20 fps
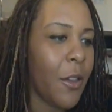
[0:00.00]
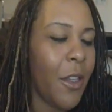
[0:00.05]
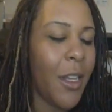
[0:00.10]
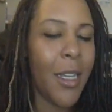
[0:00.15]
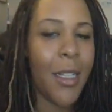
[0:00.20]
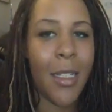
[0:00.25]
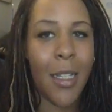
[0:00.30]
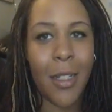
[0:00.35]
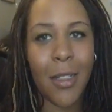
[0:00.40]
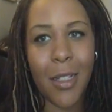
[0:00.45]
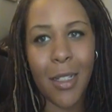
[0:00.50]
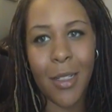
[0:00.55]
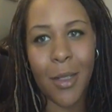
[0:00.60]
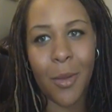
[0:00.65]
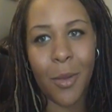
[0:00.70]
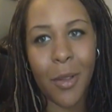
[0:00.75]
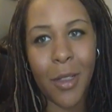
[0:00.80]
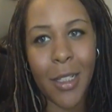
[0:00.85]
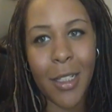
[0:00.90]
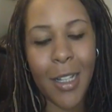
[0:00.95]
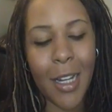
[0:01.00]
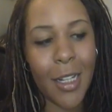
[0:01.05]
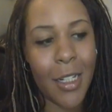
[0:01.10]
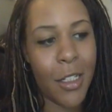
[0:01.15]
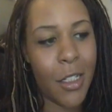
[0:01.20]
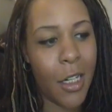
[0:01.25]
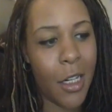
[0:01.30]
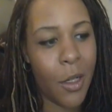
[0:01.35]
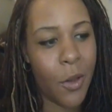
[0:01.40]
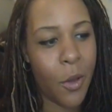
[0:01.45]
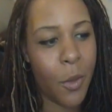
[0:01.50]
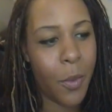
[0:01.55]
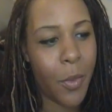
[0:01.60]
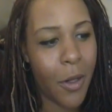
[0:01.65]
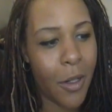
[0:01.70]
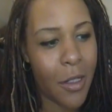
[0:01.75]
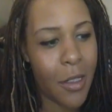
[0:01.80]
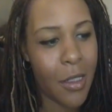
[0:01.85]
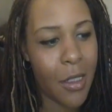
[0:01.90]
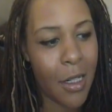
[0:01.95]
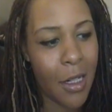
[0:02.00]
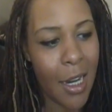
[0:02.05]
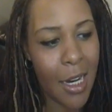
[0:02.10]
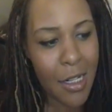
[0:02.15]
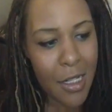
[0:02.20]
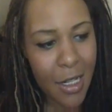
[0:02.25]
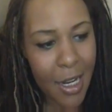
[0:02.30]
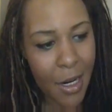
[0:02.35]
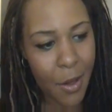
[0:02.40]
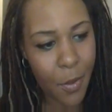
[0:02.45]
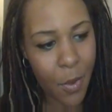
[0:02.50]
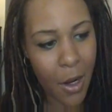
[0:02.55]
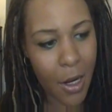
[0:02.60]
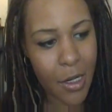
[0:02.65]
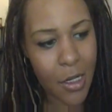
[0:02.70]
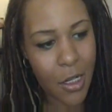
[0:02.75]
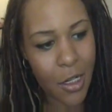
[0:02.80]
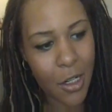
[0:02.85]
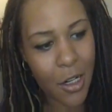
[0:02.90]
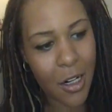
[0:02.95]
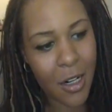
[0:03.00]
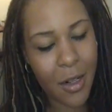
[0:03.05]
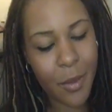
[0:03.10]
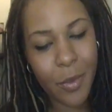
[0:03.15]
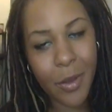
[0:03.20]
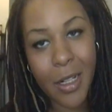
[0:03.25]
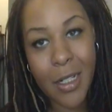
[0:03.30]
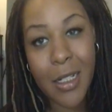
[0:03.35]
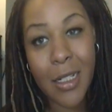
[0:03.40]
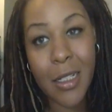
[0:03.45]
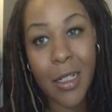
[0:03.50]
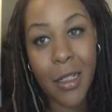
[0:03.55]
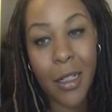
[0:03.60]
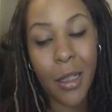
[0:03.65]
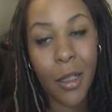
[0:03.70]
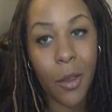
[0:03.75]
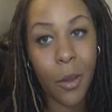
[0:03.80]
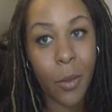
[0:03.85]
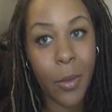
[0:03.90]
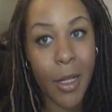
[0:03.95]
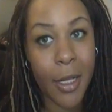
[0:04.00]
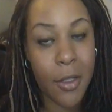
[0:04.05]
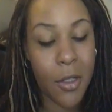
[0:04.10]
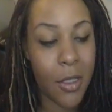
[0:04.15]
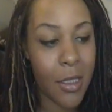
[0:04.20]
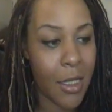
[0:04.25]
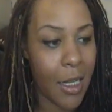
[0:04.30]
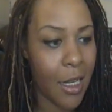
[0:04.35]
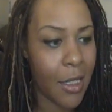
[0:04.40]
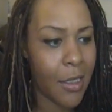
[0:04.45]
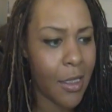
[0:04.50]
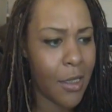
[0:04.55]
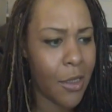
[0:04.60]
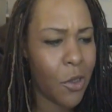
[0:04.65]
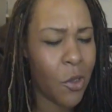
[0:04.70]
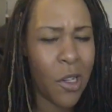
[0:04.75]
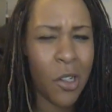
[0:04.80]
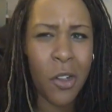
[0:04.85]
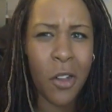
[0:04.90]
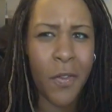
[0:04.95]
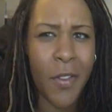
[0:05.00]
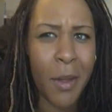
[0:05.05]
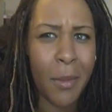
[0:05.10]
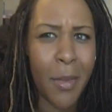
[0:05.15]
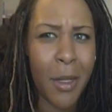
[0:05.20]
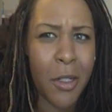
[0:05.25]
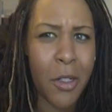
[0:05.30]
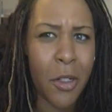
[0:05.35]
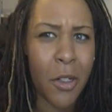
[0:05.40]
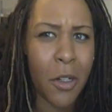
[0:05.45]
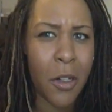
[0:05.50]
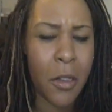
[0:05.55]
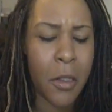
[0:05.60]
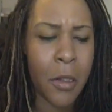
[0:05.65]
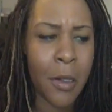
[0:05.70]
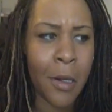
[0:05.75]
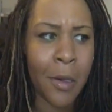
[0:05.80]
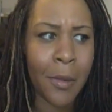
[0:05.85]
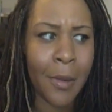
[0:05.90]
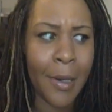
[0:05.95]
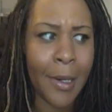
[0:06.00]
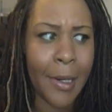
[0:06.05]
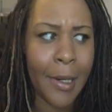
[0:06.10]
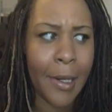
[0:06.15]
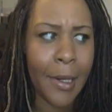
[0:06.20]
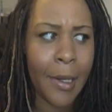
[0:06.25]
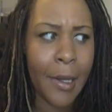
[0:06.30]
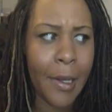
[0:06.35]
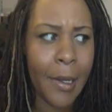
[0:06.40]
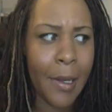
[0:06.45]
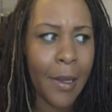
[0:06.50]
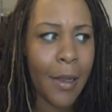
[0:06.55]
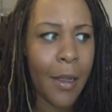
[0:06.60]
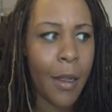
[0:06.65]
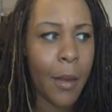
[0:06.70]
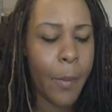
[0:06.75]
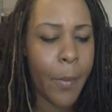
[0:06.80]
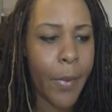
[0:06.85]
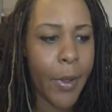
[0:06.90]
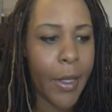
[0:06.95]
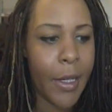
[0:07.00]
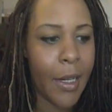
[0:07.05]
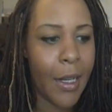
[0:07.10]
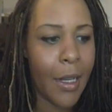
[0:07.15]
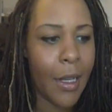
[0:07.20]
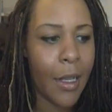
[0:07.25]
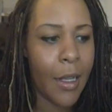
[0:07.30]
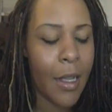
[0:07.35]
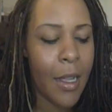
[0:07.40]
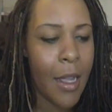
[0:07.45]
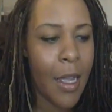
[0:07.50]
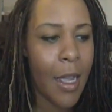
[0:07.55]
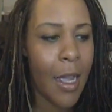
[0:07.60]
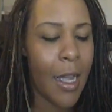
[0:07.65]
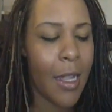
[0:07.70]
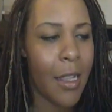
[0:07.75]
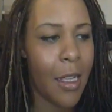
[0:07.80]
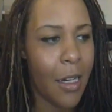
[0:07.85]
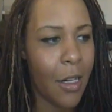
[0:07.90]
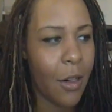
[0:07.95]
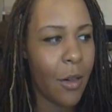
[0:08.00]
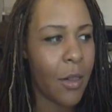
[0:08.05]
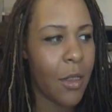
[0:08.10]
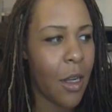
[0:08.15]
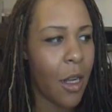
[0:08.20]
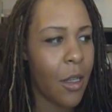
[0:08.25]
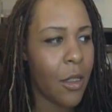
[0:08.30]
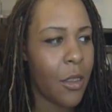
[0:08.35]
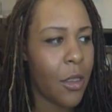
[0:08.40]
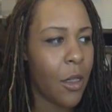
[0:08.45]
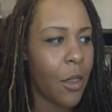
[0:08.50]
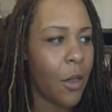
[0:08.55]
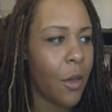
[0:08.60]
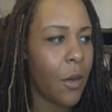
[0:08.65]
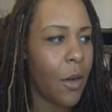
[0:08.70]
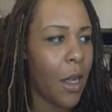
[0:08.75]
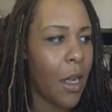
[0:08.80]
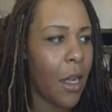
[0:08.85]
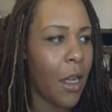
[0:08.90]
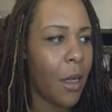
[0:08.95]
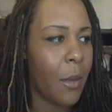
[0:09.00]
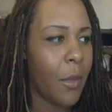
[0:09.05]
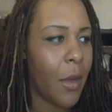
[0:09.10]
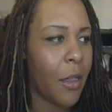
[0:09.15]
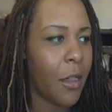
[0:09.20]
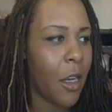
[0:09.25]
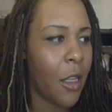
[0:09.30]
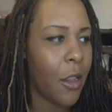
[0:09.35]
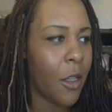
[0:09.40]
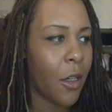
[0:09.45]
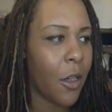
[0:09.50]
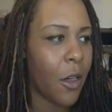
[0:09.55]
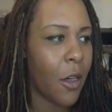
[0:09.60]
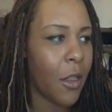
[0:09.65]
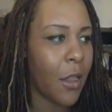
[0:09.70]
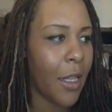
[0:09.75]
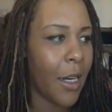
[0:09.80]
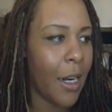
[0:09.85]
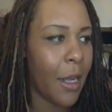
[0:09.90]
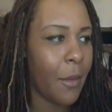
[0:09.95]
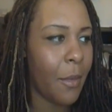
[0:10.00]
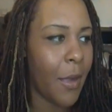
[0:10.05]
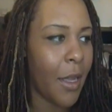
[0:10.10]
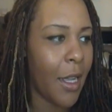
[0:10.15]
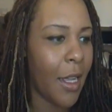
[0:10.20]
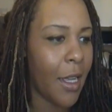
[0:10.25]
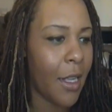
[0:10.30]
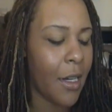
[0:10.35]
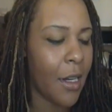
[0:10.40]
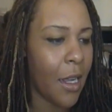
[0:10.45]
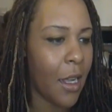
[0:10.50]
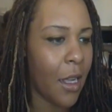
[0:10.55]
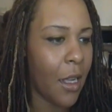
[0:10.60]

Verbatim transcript: You could tell she's a really nice, genuine person. I just like watching her. Plus, she's in the Little Black Dress contest too. I don't know if I mentioned her already, but uh, and then there was also um, another girl that I met.